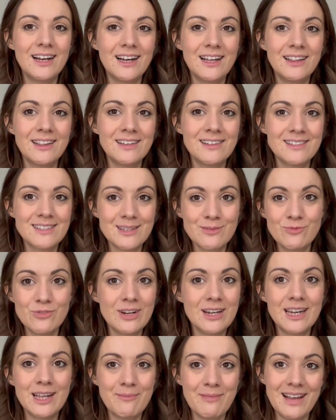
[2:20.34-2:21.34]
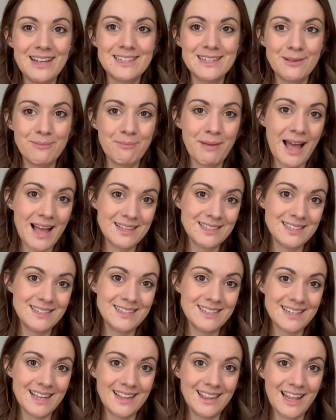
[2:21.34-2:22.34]
There's some really amazing
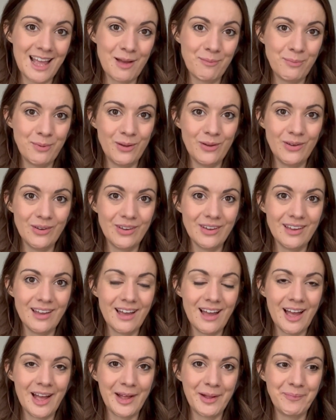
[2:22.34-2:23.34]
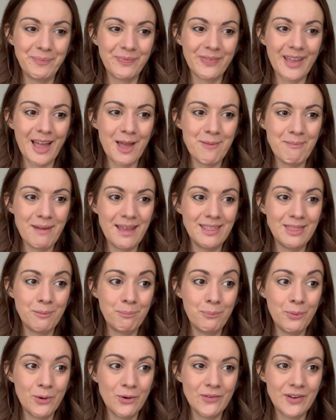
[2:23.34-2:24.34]
patterns in that book. I made the
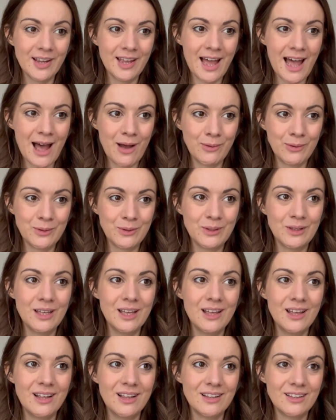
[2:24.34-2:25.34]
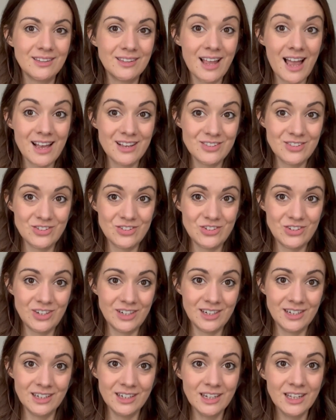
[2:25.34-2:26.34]
Bora cowl last
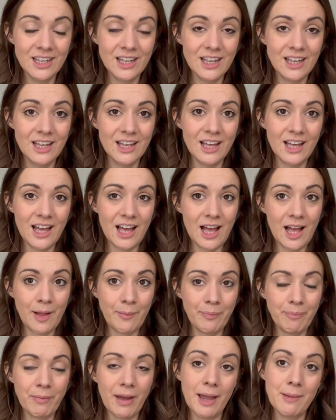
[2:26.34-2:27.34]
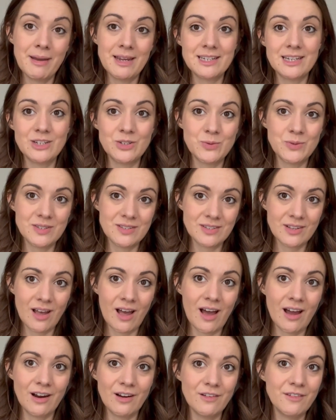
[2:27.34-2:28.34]
year, but I made it into a
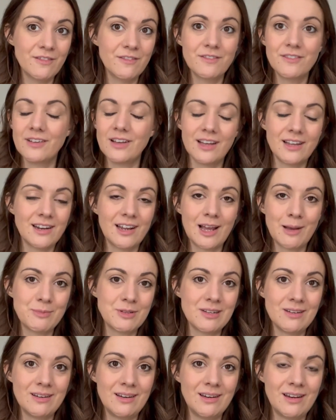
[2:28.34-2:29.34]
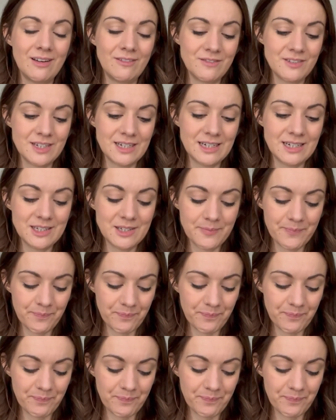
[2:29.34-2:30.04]
scarf and I absolutely loved it.